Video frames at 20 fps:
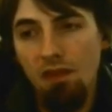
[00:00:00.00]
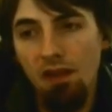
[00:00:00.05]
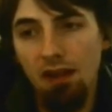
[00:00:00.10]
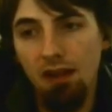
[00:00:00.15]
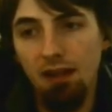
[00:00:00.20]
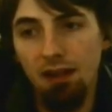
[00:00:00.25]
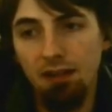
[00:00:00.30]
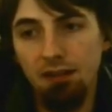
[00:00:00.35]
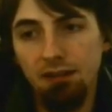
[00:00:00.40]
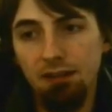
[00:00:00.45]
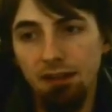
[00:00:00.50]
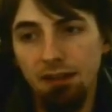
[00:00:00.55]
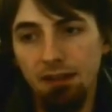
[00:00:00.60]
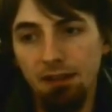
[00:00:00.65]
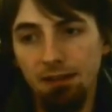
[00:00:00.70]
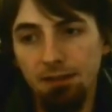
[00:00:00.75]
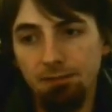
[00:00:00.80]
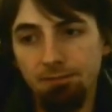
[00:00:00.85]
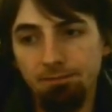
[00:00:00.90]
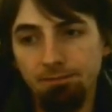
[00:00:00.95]
And
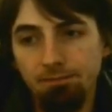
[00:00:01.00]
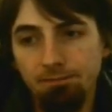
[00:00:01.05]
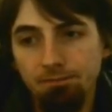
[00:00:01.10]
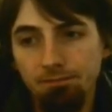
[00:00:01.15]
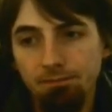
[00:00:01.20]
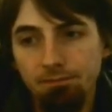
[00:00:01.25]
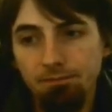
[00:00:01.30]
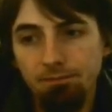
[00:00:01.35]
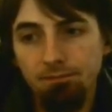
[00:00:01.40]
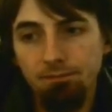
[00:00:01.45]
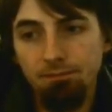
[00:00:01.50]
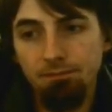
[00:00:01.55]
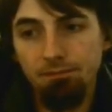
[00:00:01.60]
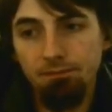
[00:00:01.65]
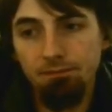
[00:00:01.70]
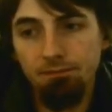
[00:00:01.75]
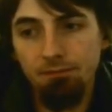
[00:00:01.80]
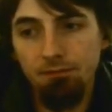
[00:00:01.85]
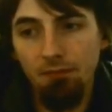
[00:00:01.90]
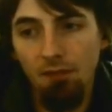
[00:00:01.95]

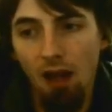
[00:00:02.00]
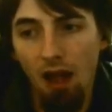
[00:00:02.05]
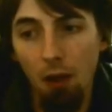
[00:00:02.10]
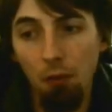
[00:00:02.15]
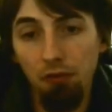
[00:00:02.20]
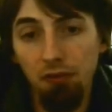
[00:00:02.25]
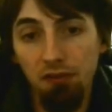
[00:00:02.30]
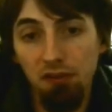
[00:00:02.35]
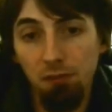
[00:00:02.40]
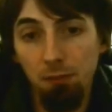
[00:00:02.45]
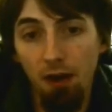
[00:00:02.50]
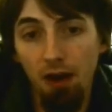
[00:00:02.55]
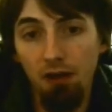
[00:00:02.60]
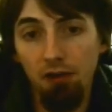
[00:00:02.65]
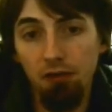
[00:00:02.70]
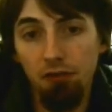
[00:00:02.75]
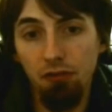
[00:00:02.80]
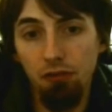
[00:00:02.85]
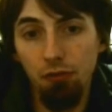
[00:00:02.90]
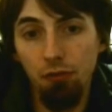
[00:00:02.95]
I was
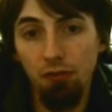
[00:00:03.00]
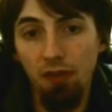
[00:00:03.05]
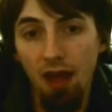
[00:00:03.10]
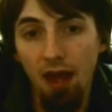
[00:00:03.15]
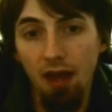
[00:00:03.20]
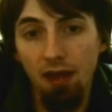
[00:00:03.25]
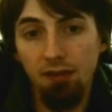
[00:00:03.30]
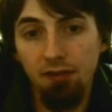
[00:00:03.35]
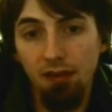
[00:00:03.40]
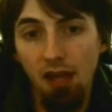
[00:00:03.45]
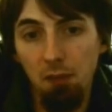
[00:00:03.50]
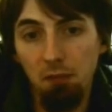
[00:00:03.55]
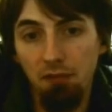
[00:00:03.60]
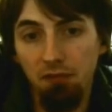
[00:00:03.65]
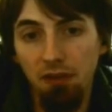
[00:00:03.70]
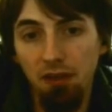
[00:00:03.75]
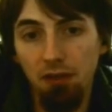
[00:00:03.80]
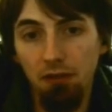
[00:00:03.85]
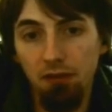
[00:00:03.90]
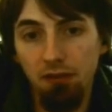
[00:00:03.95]
inspired to do that type of
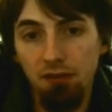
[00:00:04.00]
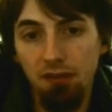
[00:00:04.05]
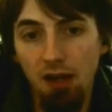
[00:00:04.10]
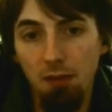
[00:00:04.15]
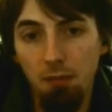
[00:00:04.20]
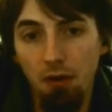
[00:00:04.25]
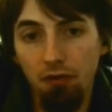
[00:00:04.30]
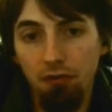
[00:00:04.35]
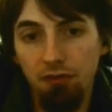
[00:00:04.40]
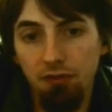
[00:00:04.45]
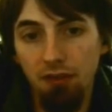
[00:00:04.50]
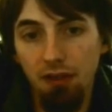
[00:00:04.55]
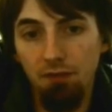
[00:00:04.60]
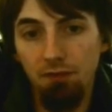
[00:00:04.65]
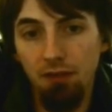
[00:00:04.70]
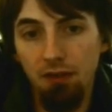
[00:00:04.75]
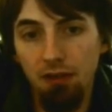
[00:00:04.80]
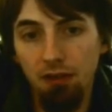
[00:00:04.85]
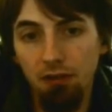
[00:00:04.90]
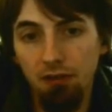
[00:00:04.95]
video, the stop motion type
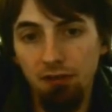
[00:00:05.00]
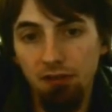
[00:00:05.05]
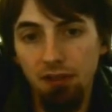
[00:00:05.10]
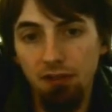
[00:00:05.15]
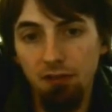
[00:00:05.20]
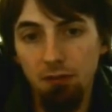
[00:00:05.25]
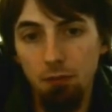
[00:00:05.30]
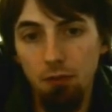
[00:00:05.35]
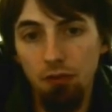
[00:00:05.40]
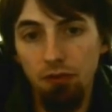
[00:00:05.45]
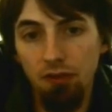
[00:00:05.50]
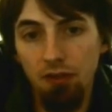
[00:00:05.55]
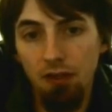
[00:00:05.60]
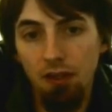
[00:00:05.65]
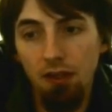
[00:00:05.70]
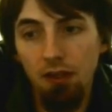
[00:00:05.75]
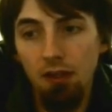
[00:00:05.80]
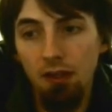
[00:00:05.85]
video set to music,